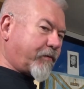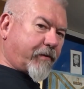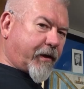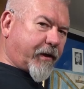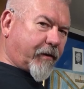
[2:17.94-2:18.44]

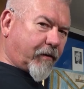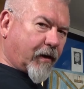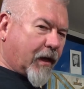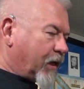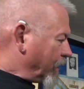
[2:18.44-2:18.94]
right here.
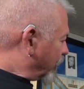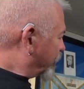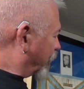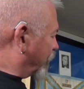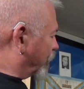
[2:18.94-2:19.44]

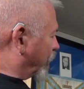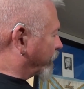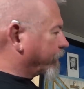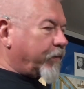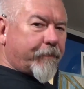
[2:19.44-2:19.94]
So
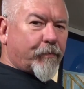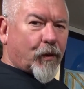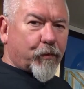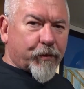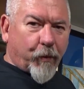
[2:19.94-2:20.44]
whoever
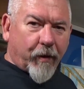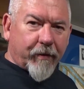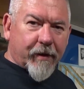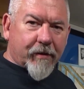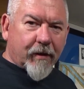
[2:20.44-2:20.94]
was wearing
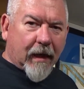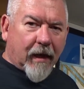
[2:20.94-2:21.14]
this